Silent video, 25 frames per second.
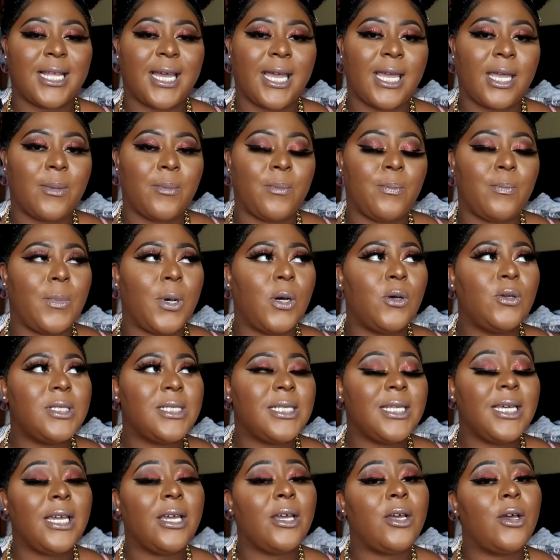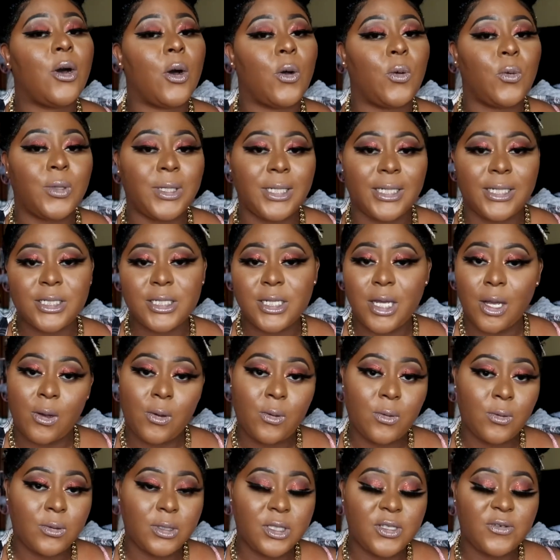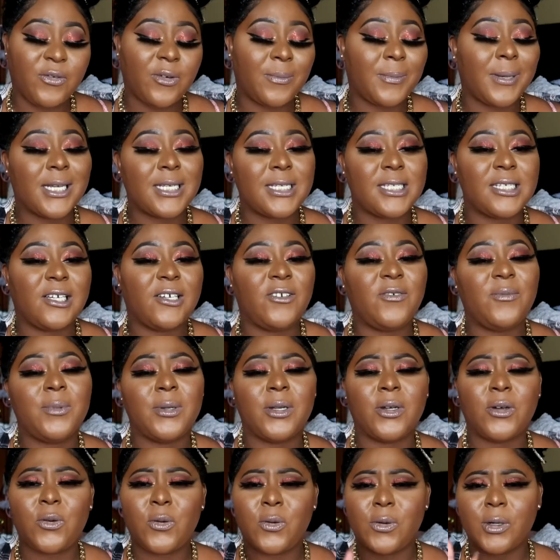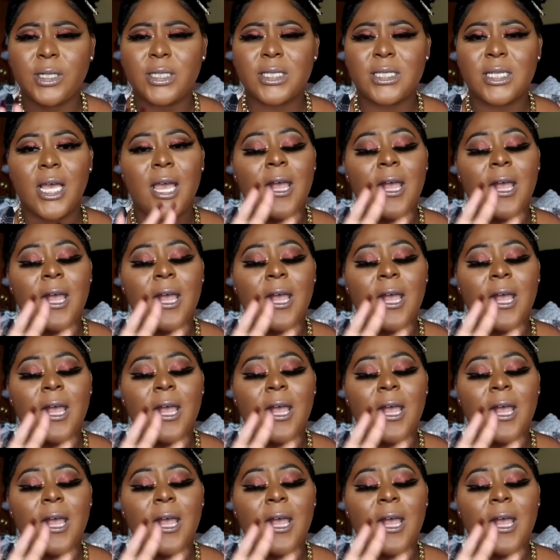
like mostly golden tones for myself, but of course